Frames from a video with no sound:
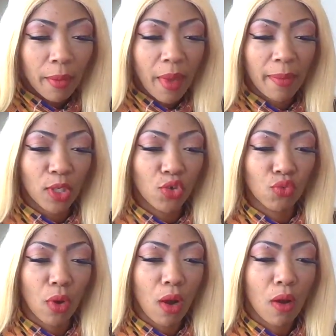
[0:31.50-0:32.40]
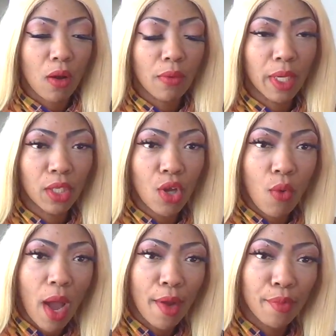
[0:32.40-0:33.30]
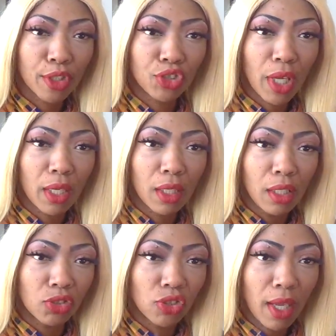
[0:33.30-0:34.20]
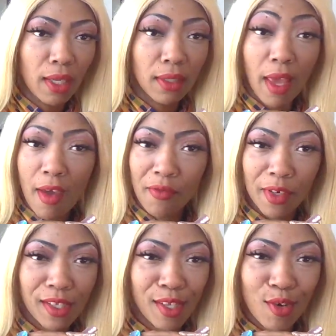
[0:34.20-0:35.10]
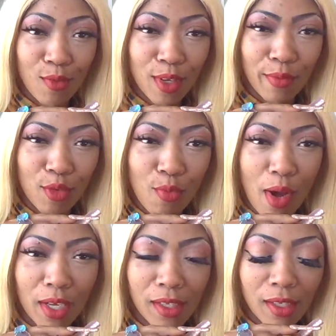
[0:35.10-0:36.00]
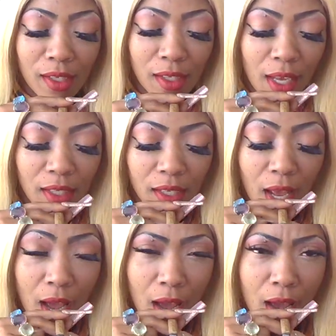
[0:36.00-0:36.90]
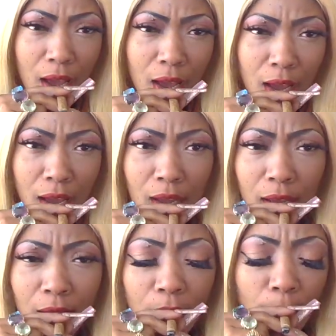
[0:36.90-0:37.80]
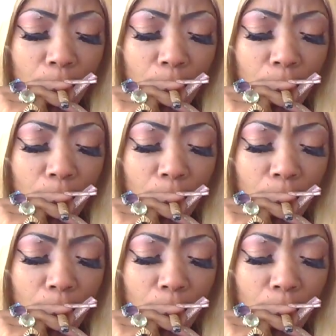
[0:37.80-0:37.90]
Baby, you already know I appreciate each and every single one of you Pisceans. Yes, I